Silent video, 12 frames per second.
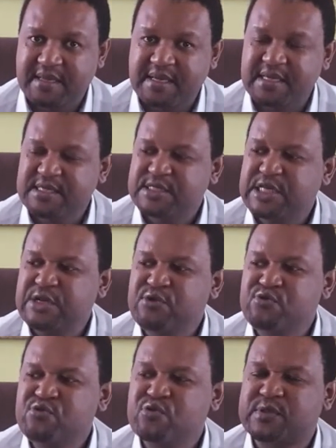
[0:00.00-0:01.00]
she
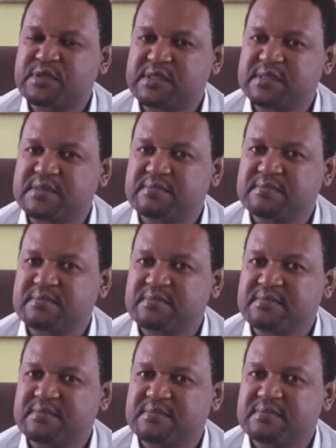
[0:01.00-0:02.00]
looked
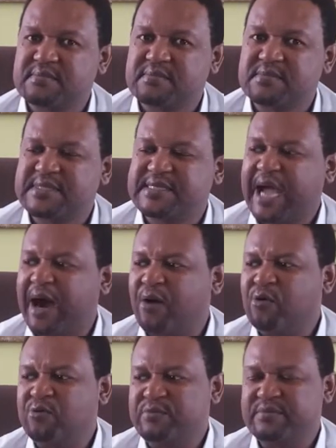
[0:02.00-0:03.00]

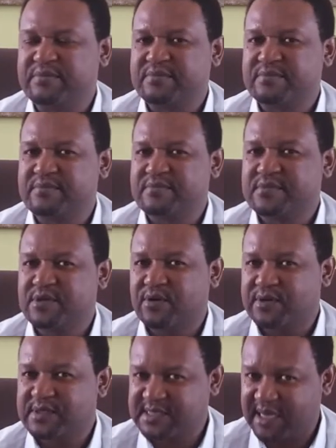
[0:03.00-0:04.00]
down
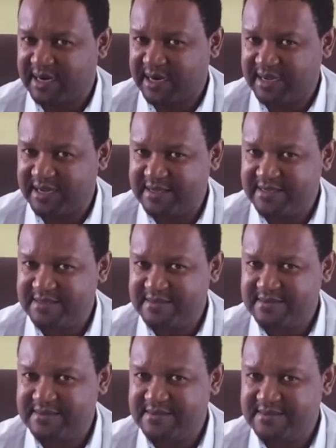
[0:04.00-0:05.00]
on Sarai.
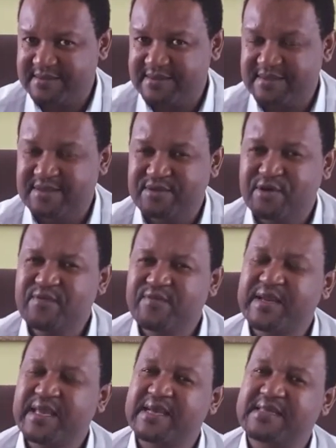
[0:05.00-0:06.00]
Don't
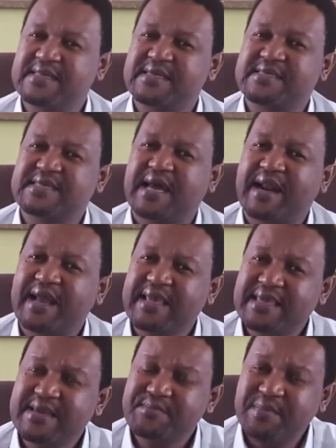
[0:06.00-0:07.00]
forget,
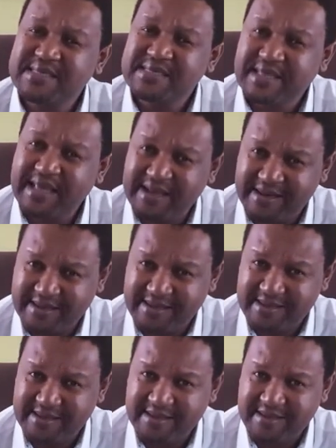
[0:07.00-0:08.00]
Sarai ke mastene.
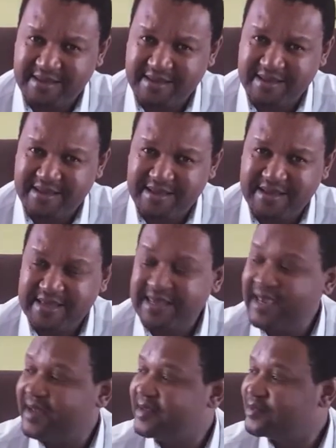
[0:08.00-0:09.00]

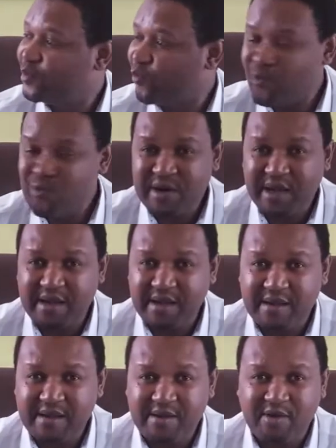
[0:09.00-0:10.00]
Kiene the owner
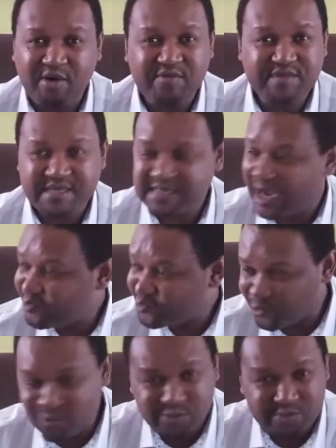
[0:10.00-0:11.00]
of this
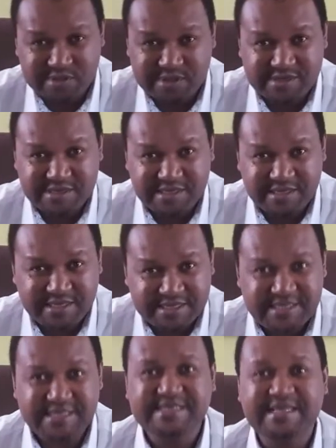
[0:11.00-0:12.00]
household.
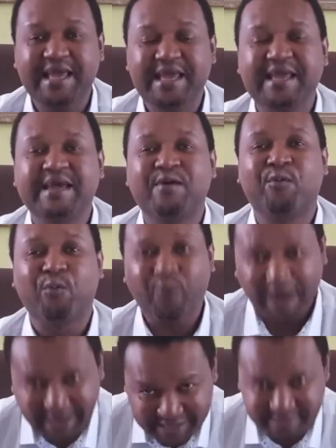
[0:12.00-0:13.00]
She's the
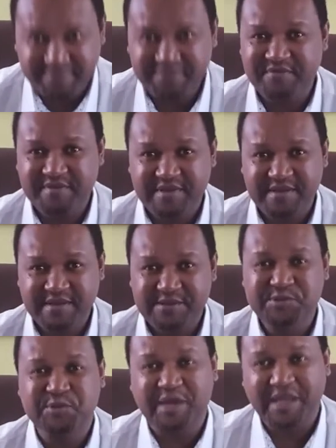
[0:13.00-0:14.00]
wife
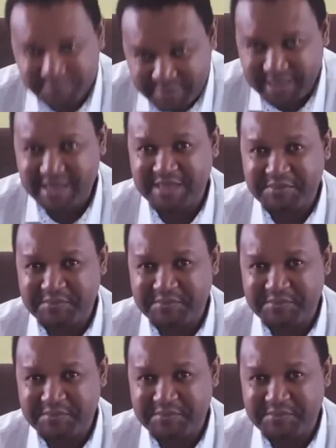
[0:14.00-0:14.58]
to Abraham.